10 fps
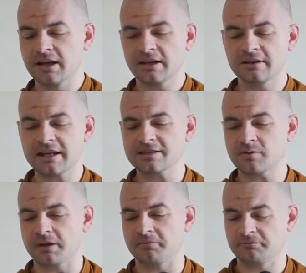Next
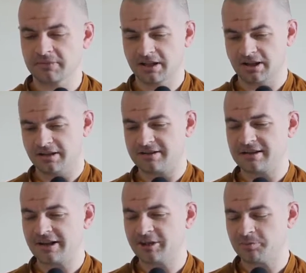one,
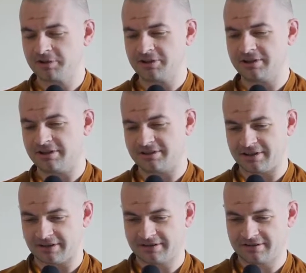Nissaggiya Pācittiya
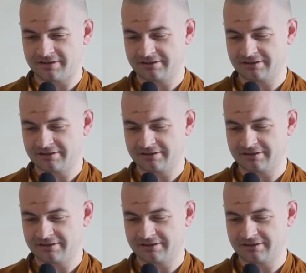6.